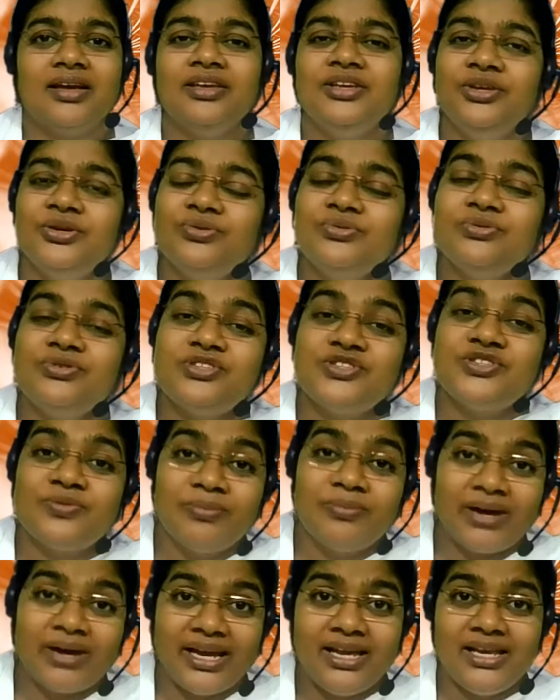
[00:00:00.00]
You
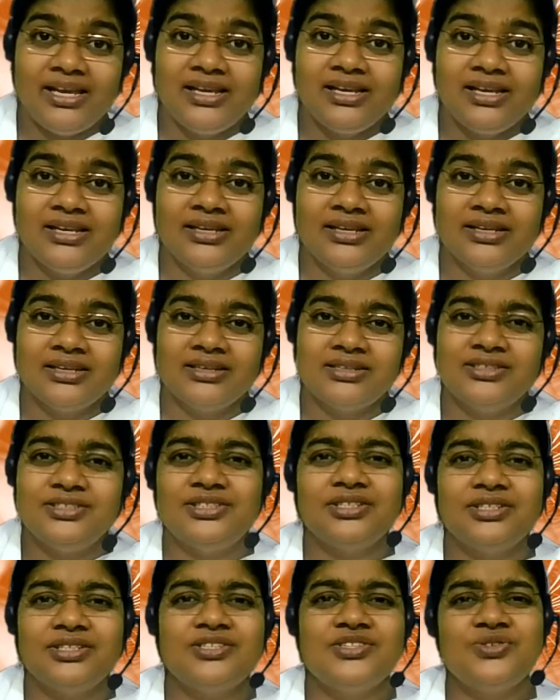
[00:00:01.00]
smile
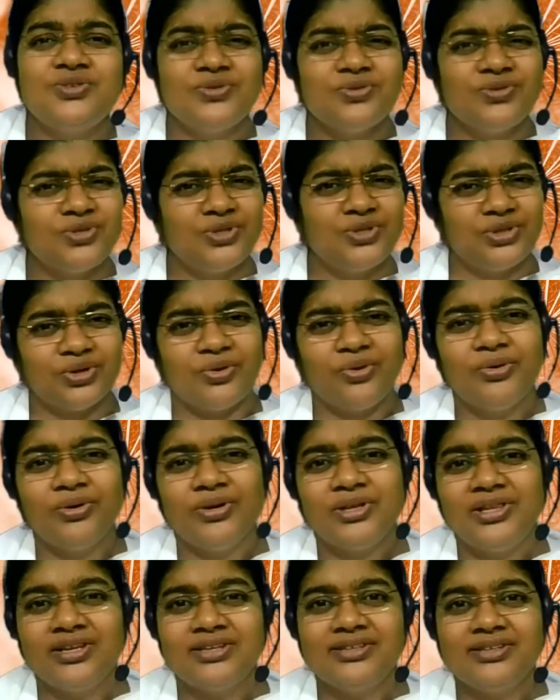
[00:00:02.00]
just to show
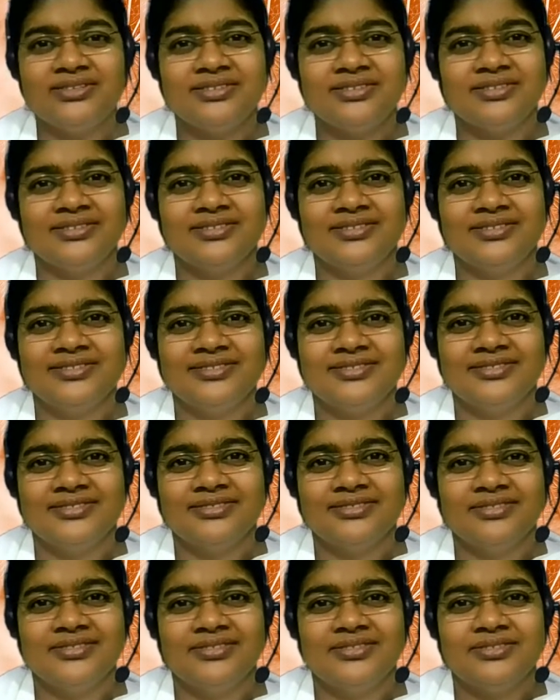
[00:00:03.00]
others,
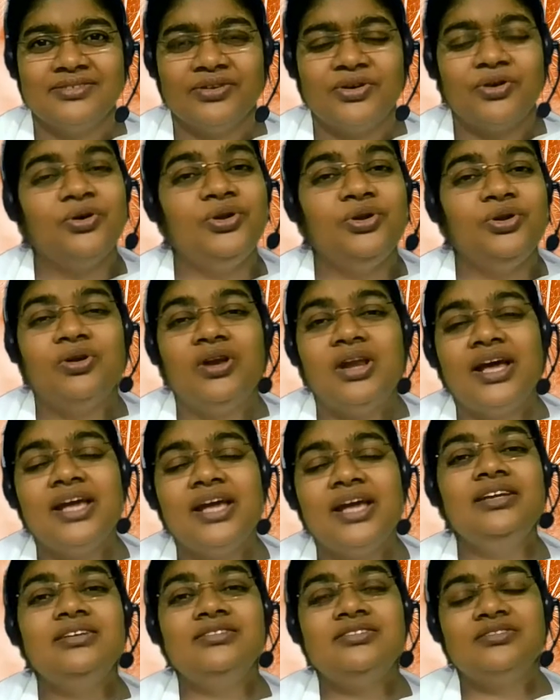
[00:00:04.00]
or you
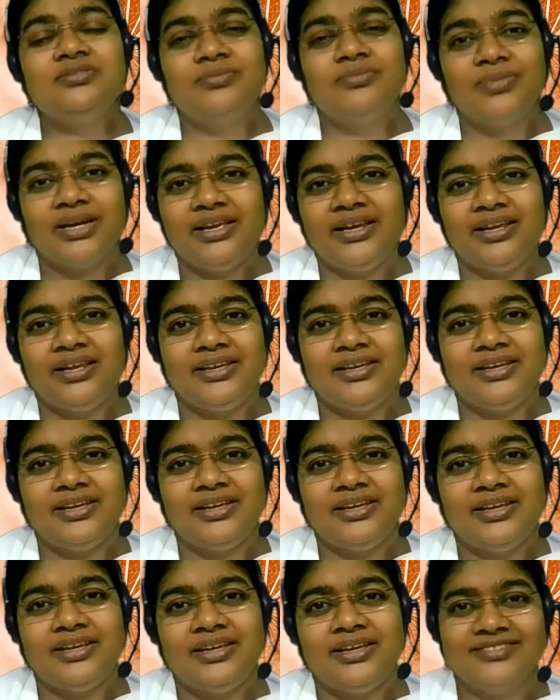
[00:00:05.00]
like smiling,
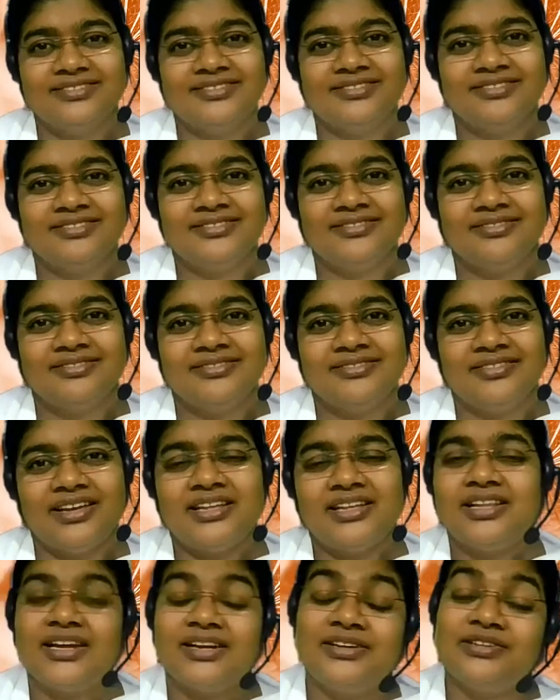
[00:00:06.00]

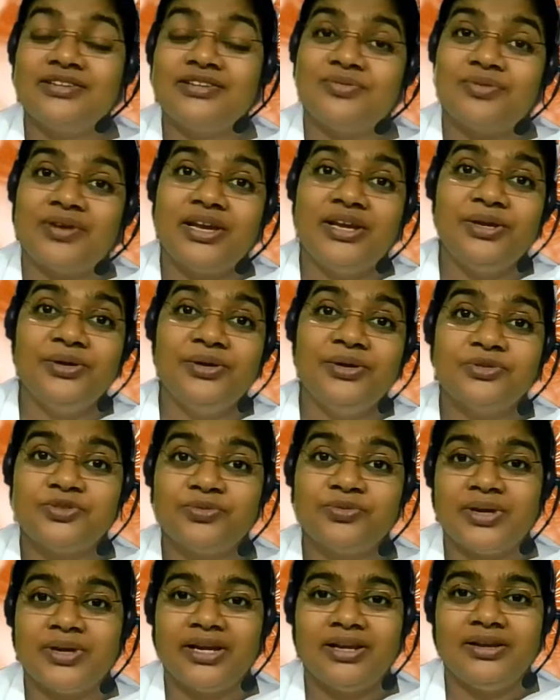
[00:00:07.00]
and that is why you
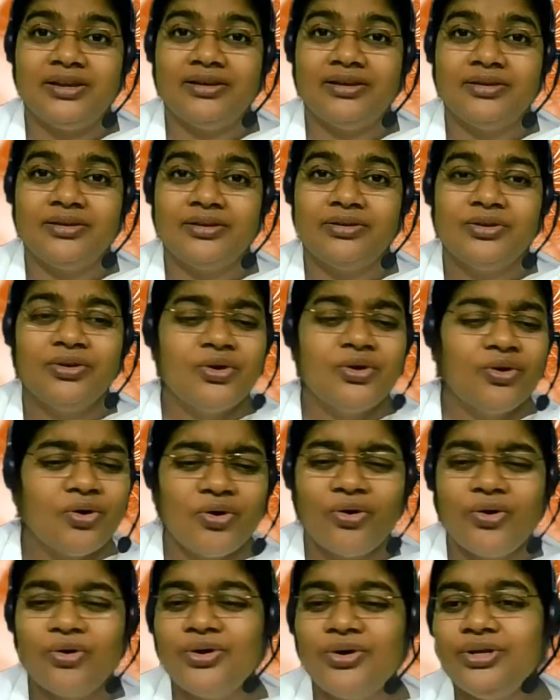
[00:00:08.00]
smile,
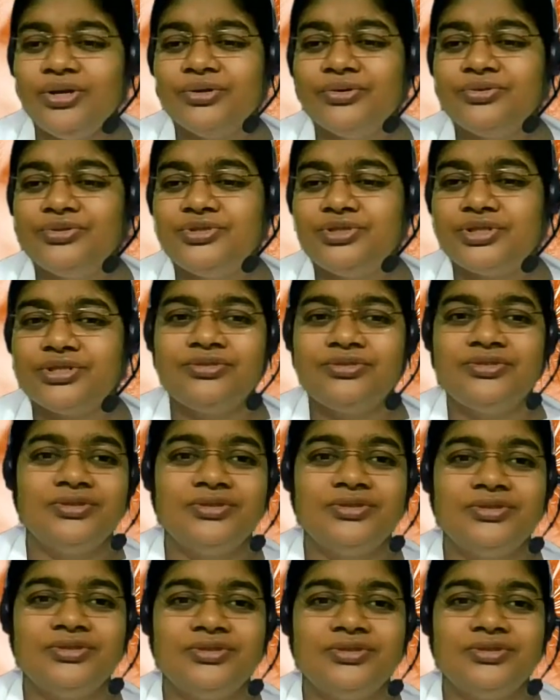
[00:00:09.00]
or you
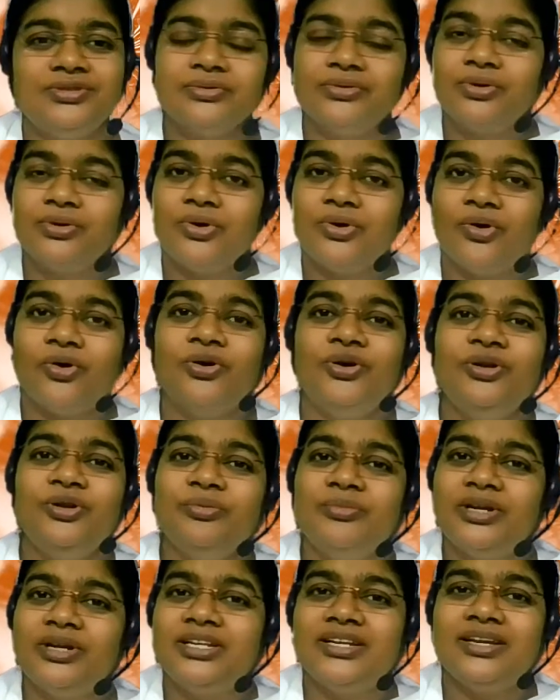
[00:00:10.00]
just
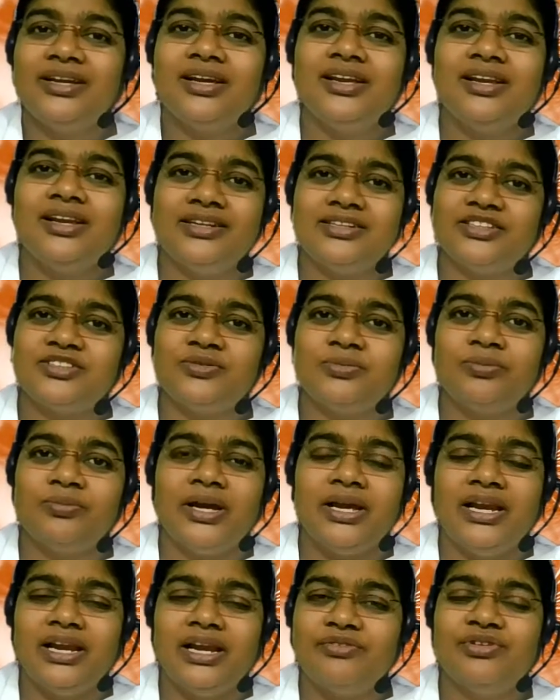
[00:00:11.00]
automatically
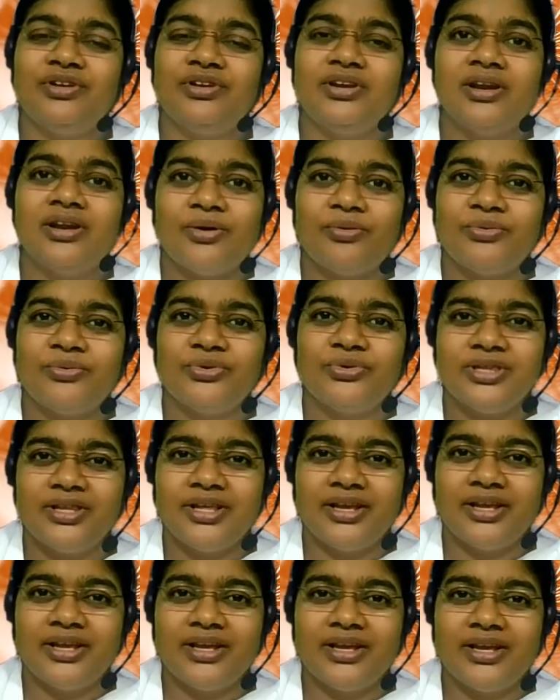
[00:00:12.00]
smile every now and
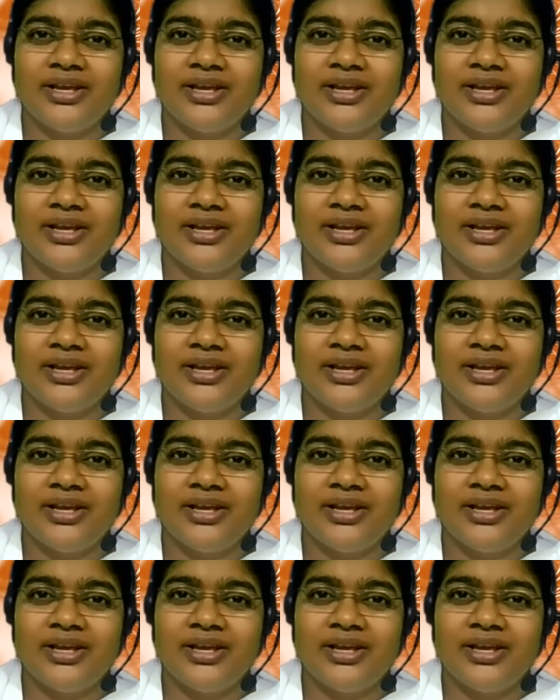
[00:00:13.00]
then.